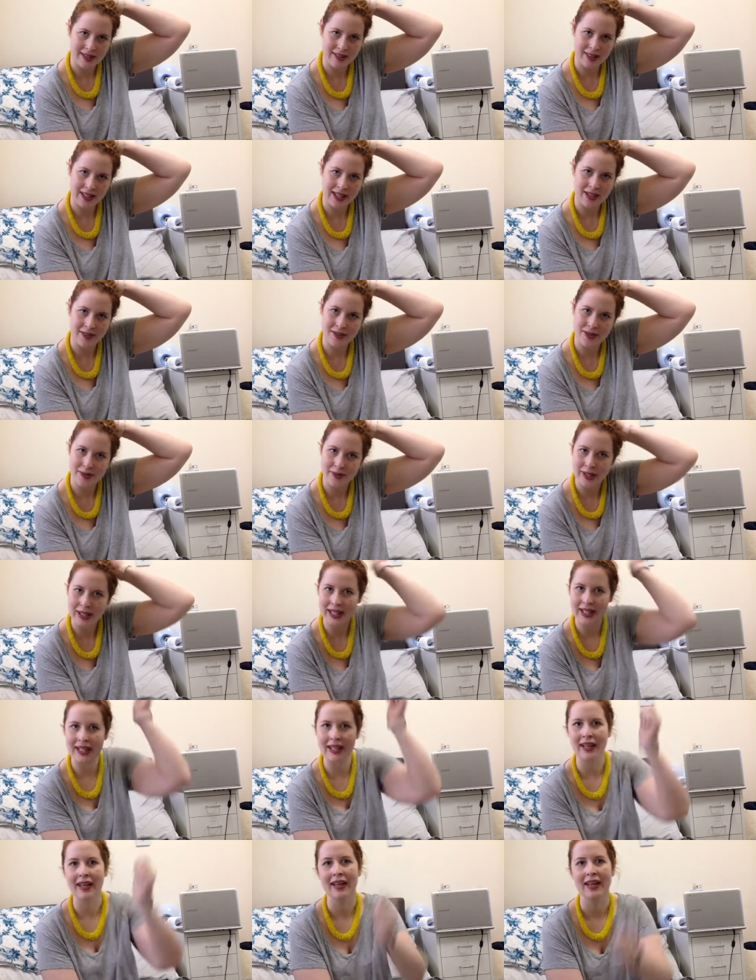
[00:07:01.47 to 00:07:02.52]
nothing else
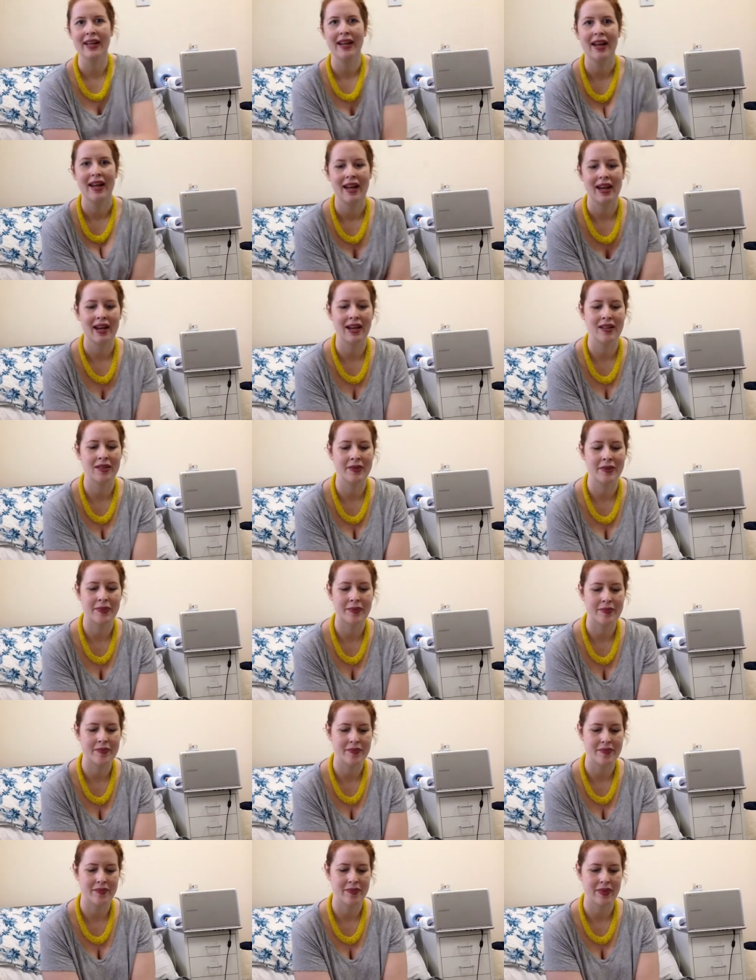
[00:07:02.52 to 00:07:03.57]
really.
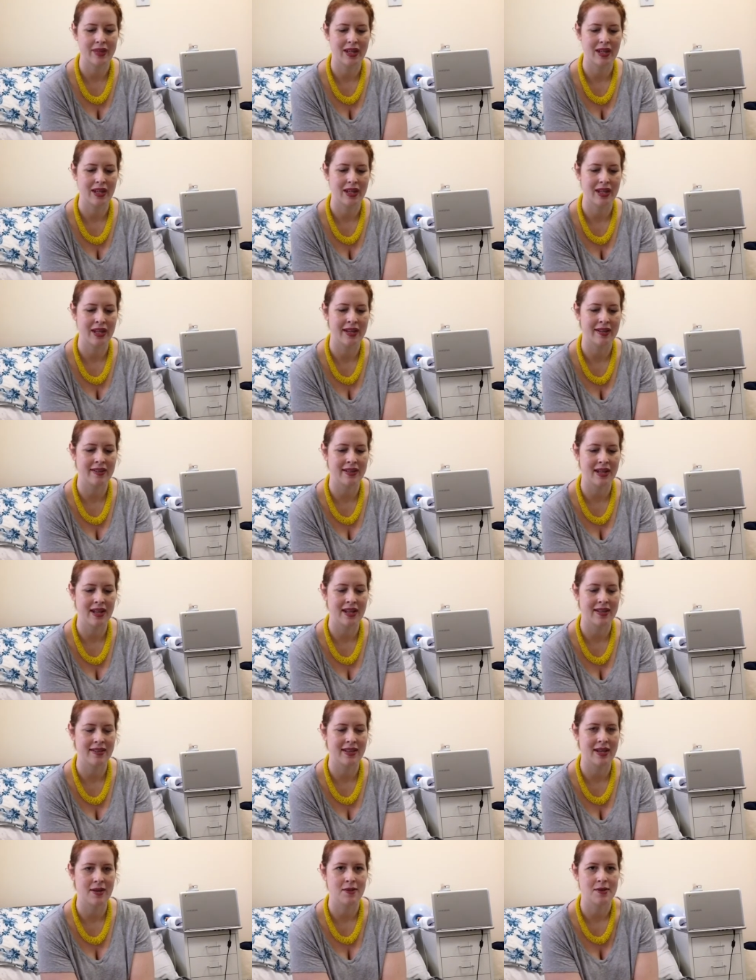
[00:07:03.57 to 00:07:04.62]
Um, and
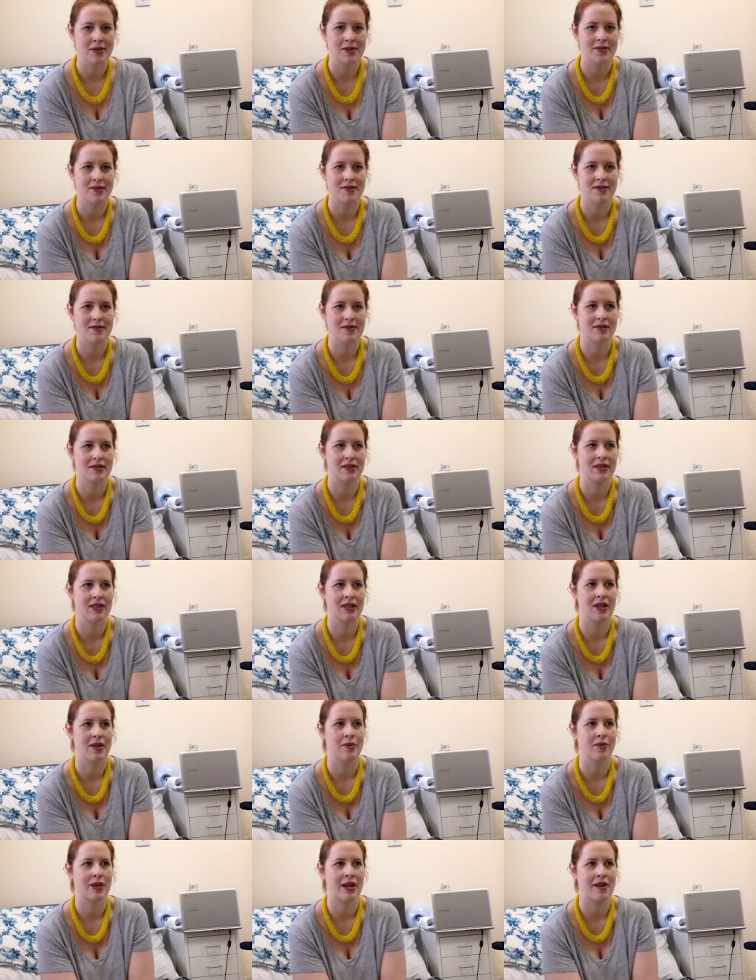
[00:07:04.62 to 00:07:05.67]
and that was you
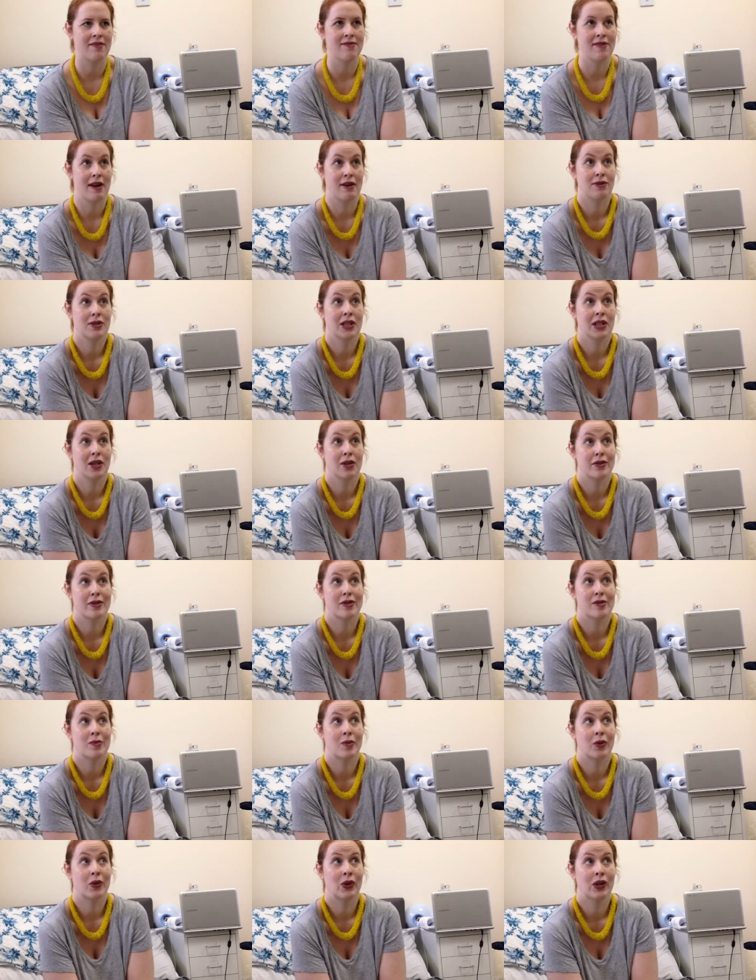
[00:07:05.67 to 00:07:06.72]
know when I felt a lot
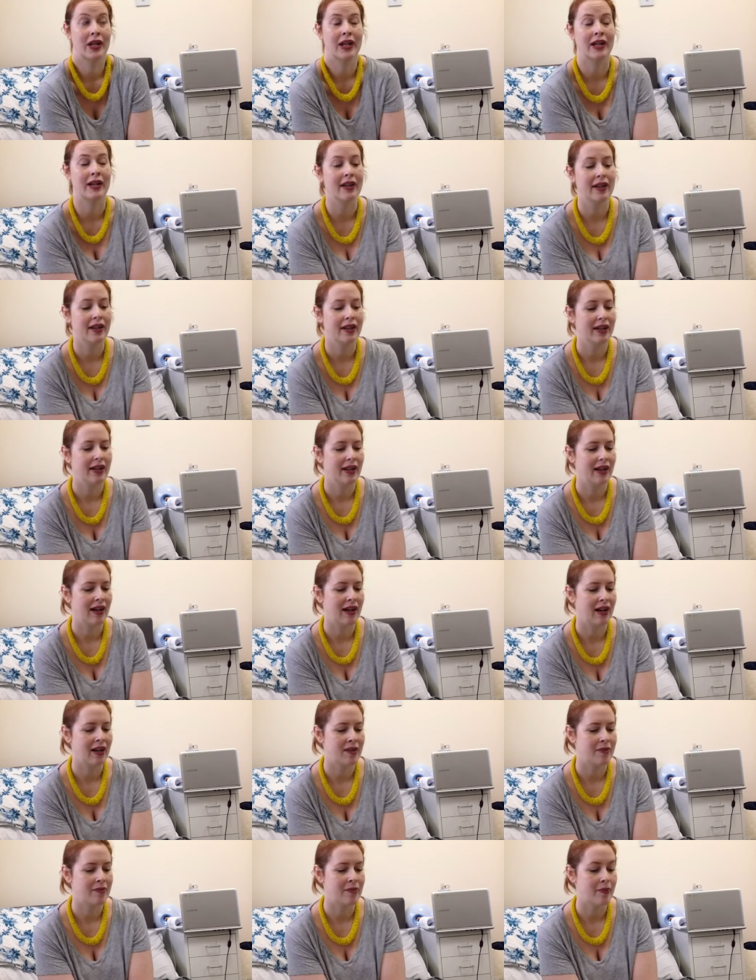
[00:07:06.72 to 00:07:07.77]
smaller.
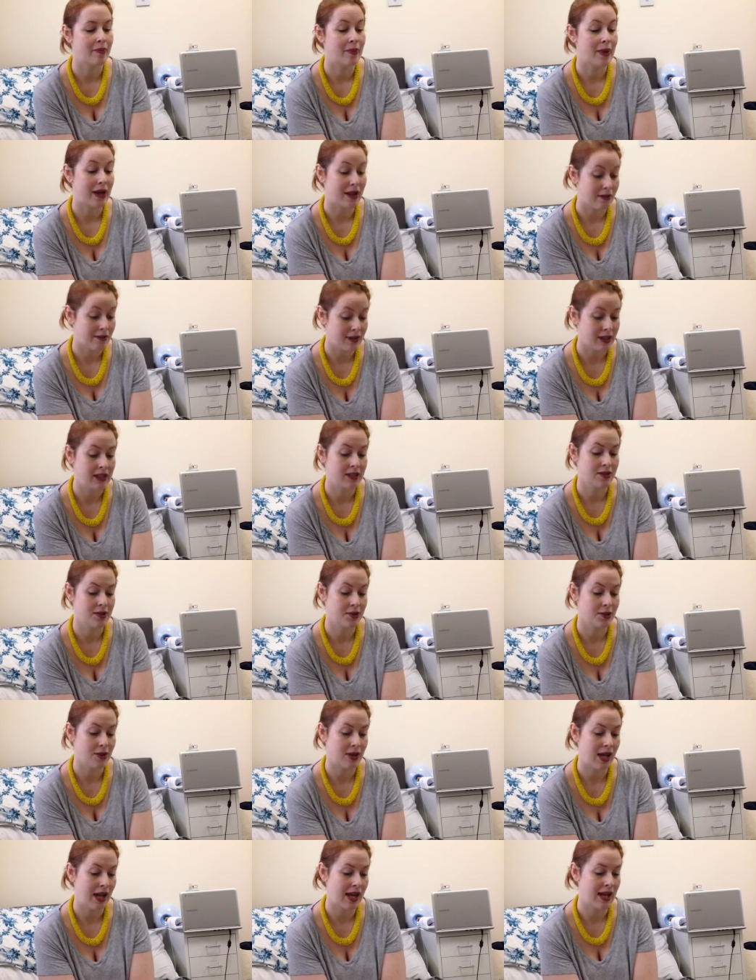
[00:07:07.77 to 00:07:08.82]
Um, but I fit into
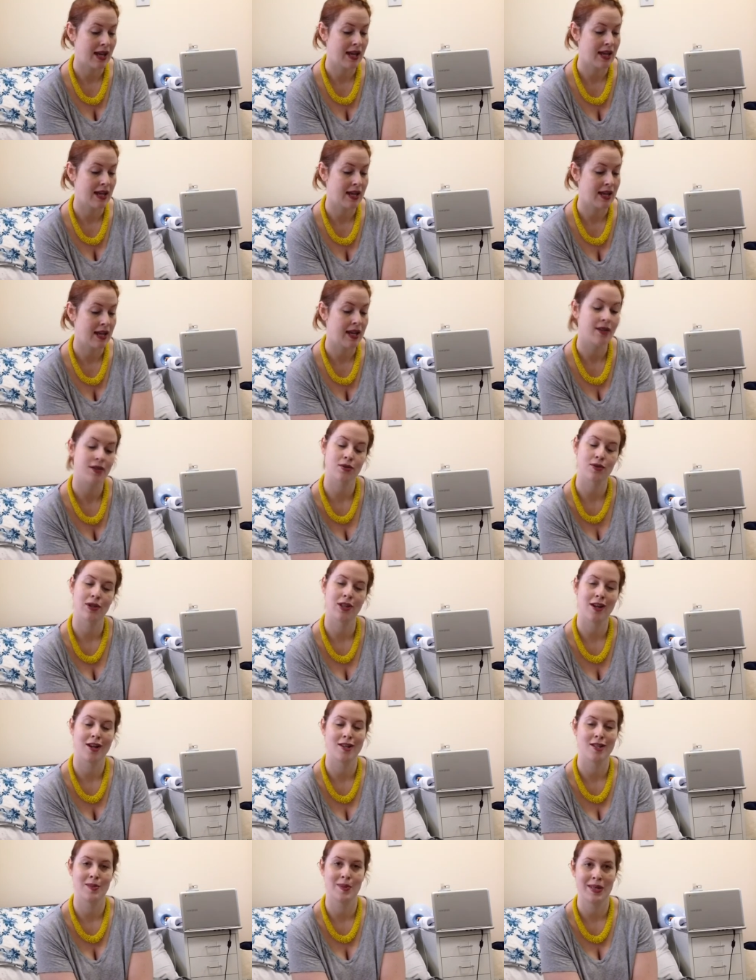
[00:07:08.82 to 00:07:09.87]
a extra
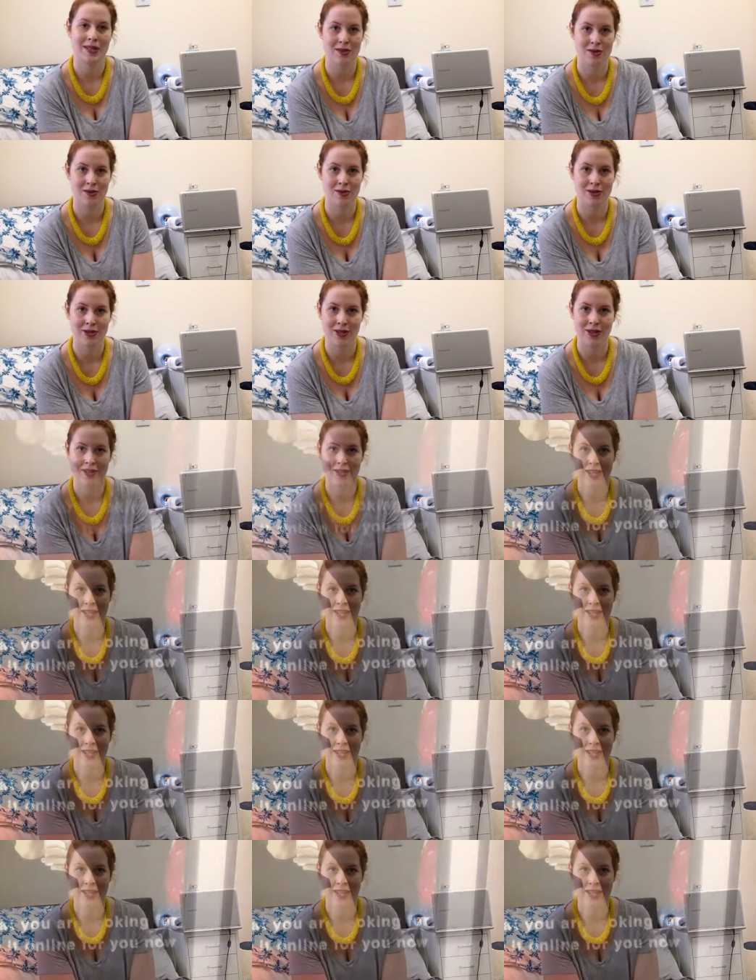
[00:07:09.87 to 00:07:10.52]
large pencil skirt